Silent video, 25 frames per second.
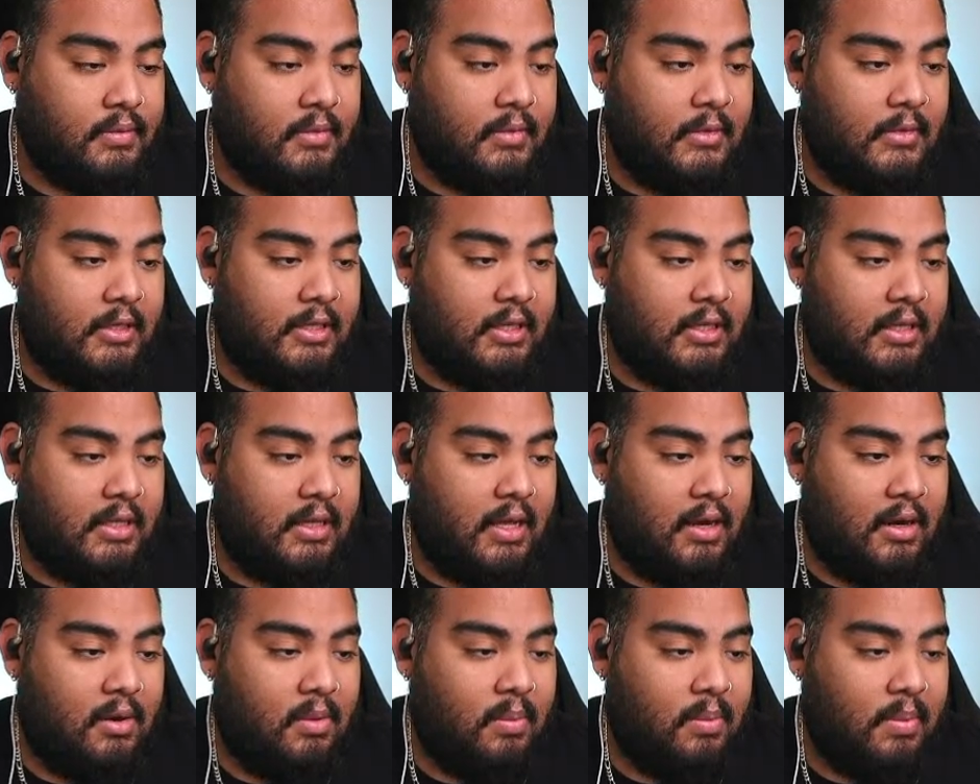It's a
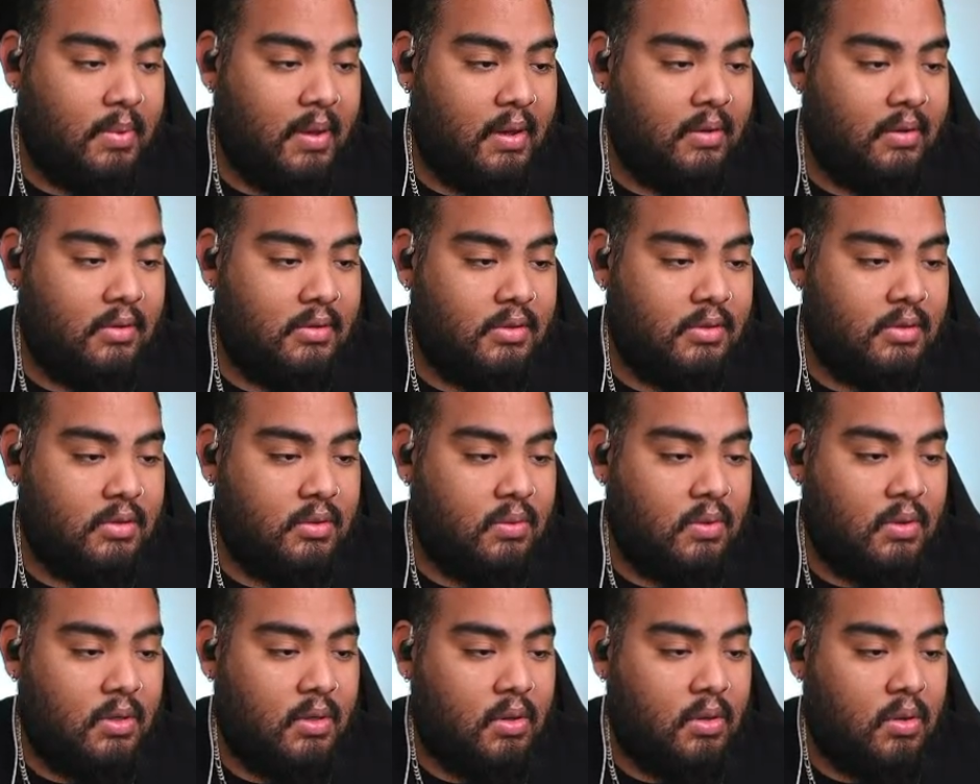lot of Bowers and a
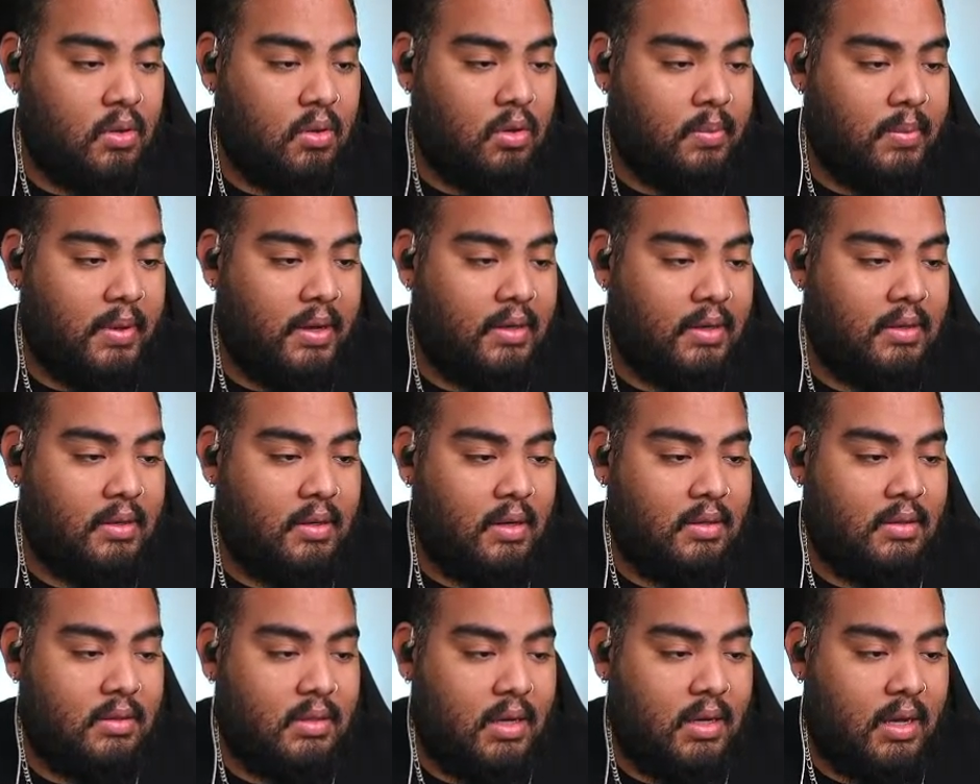one quarterback
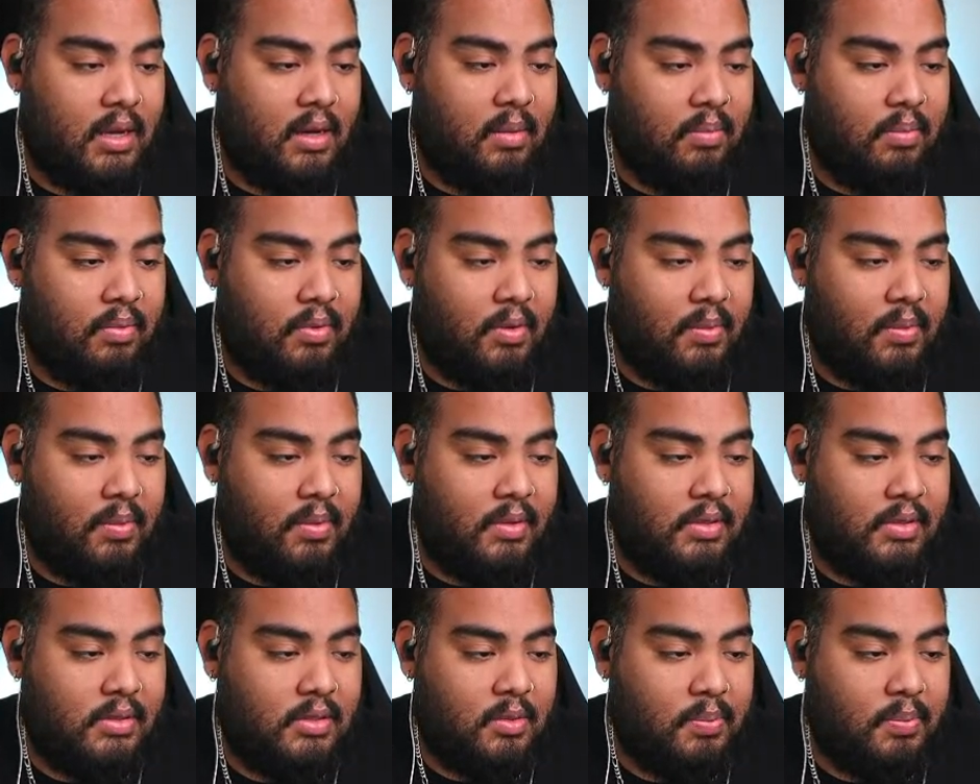non-tight end premium.
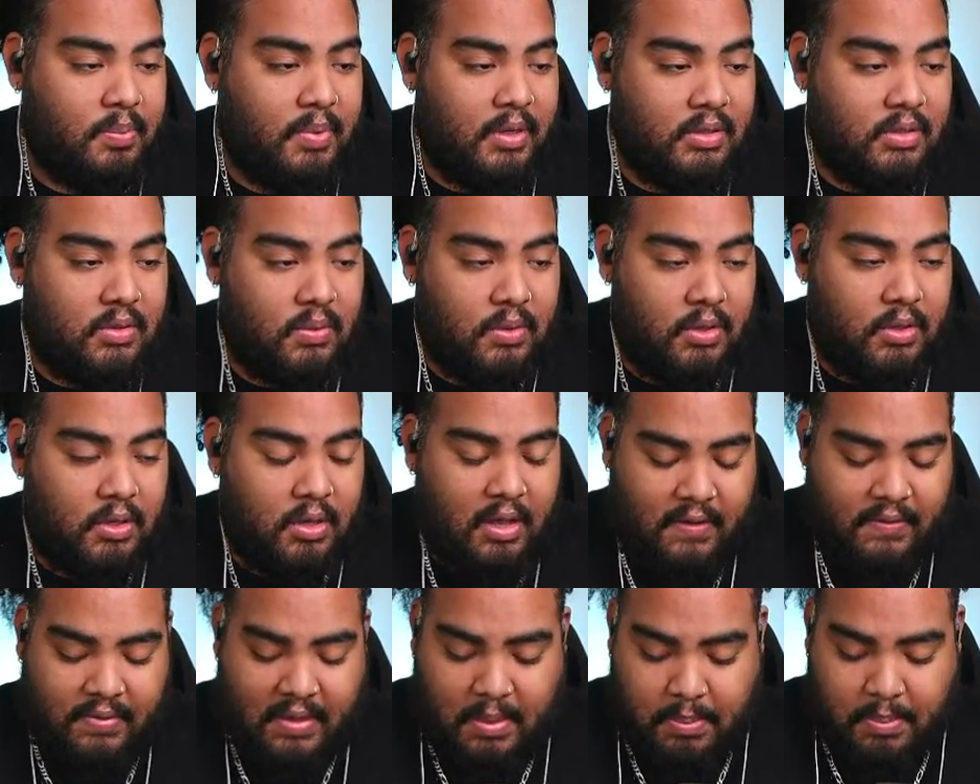Just depends on where you
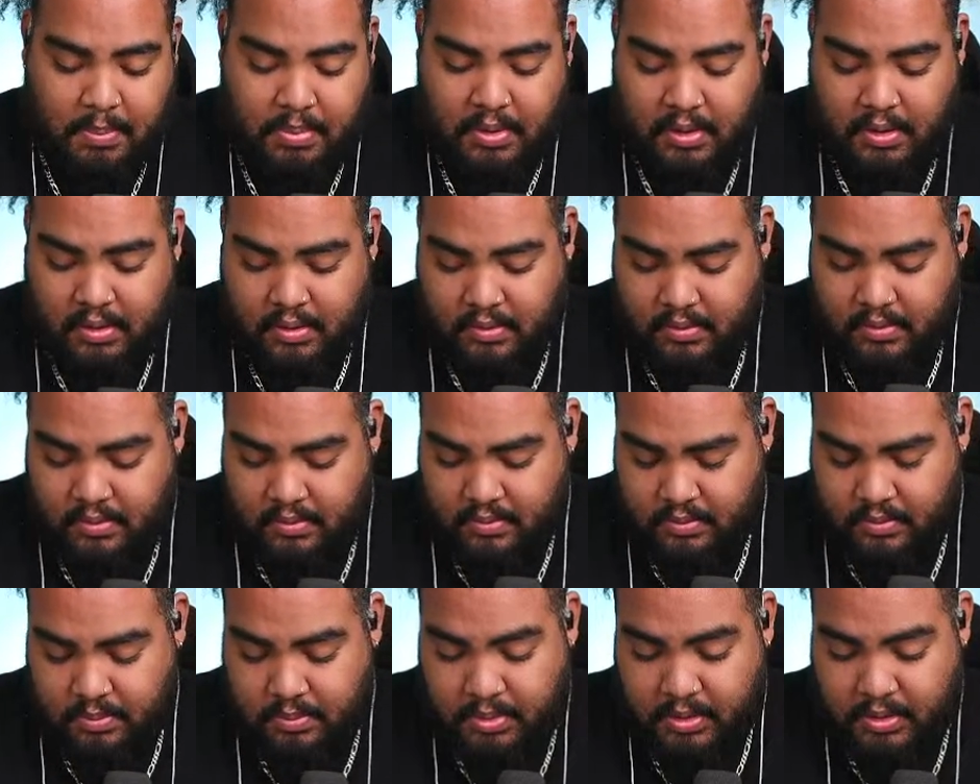have that pick.
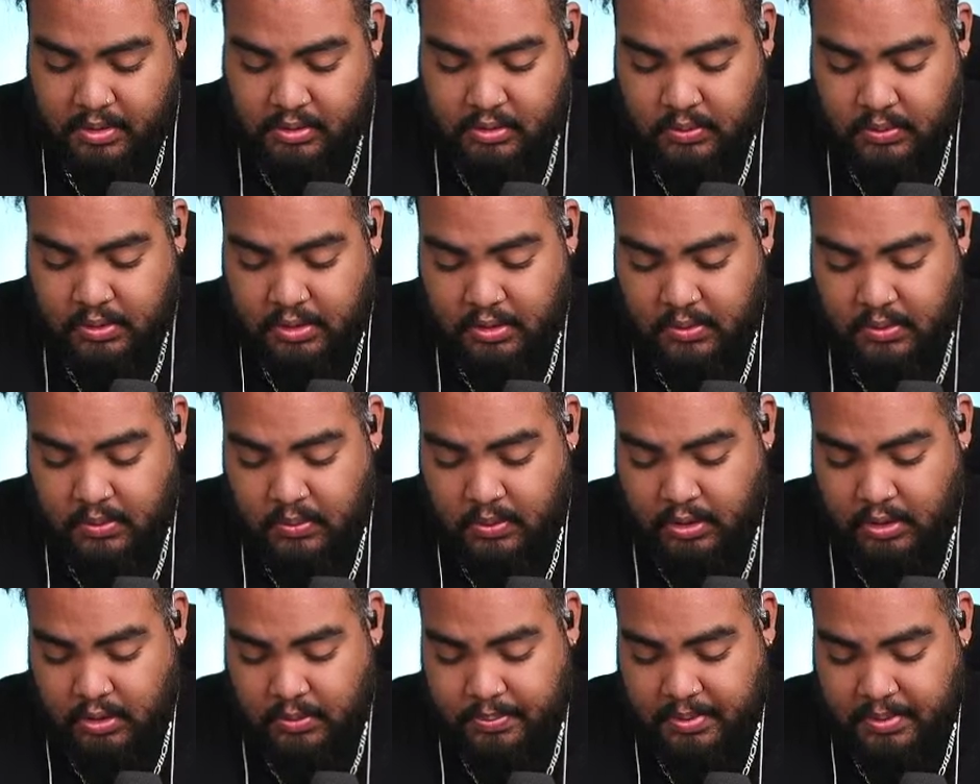Depends on where
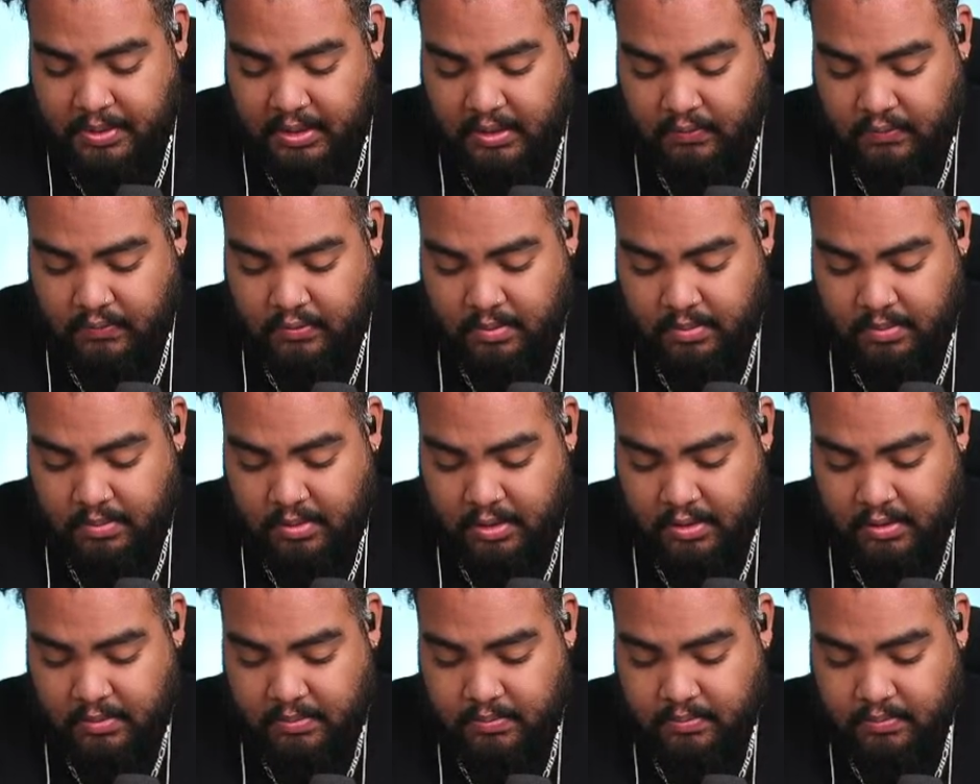you're picking from,
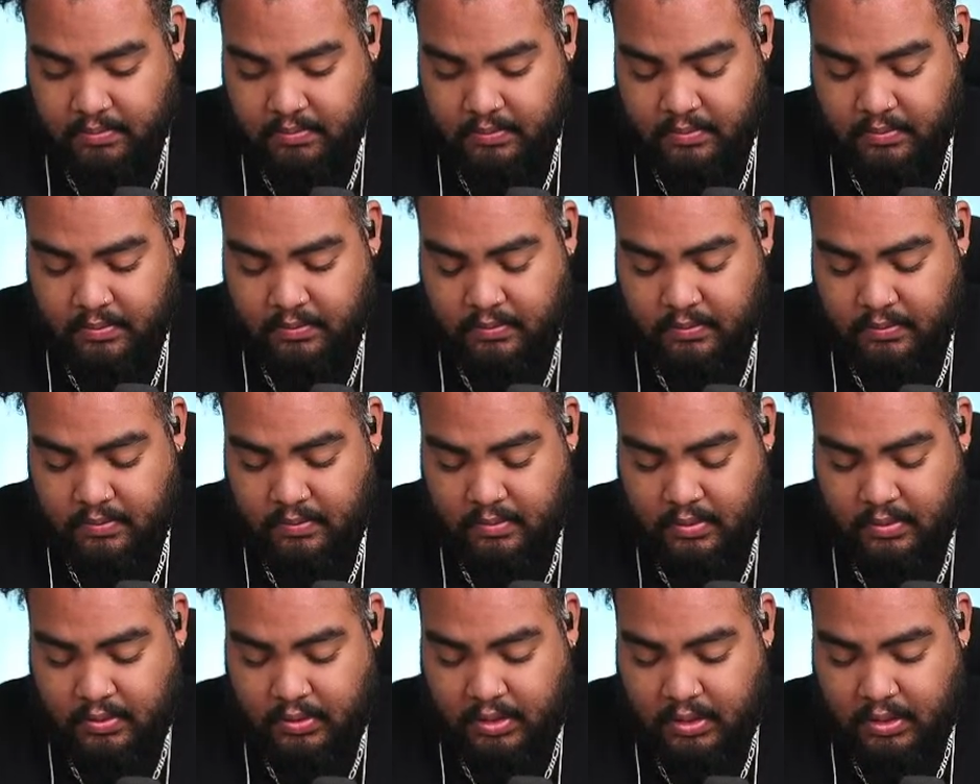brother.
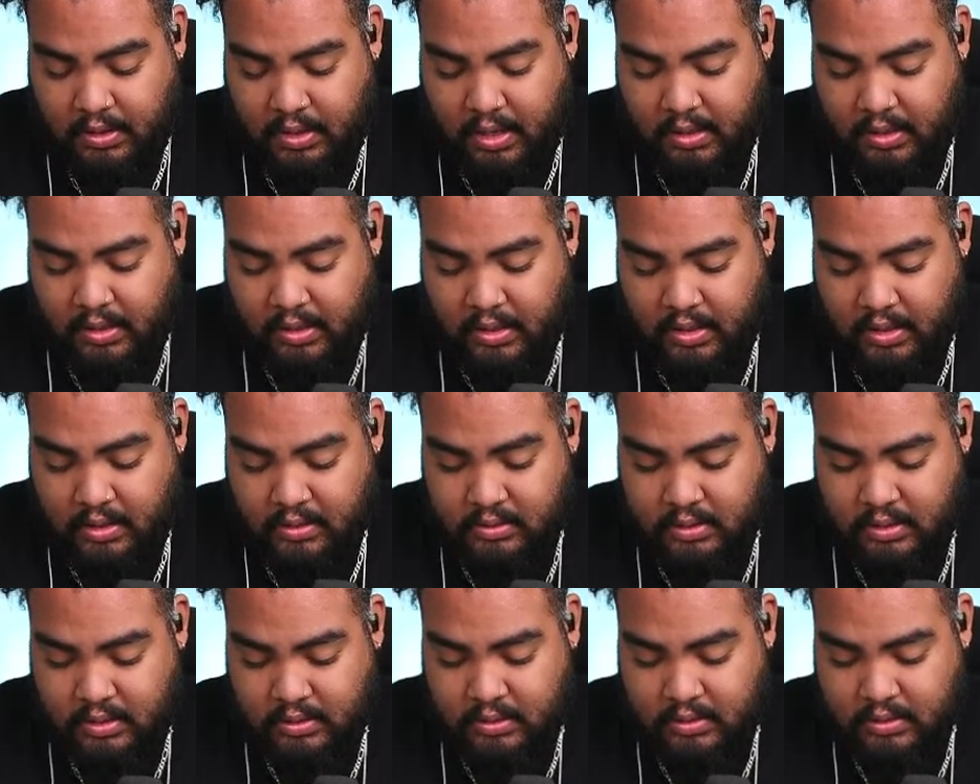I think a lot of
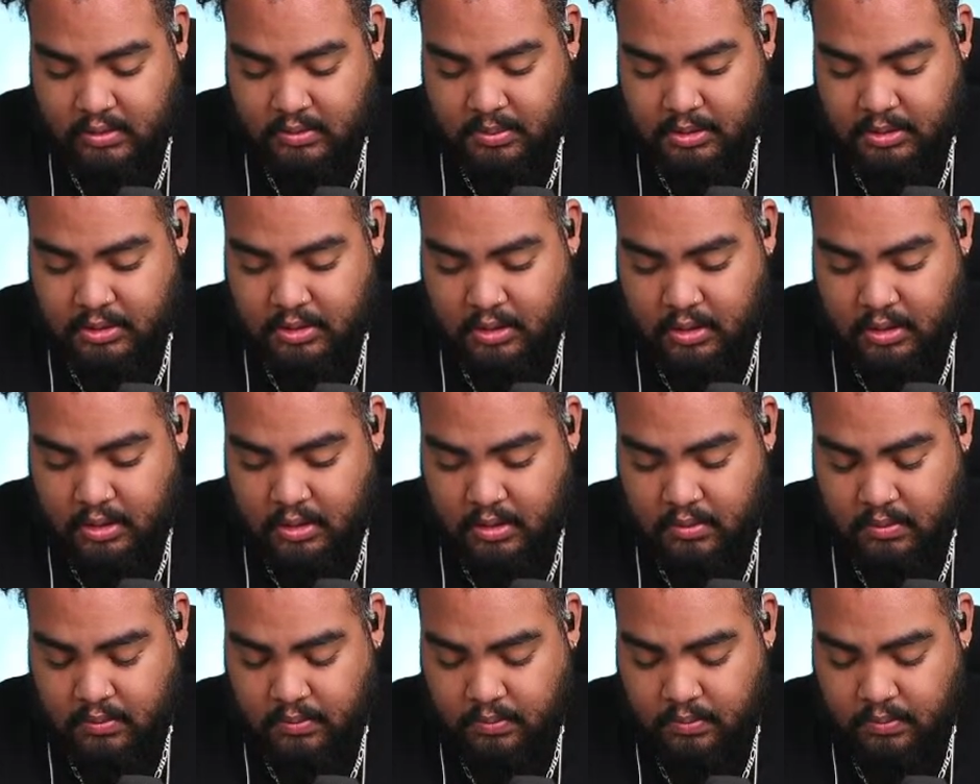context is missing there.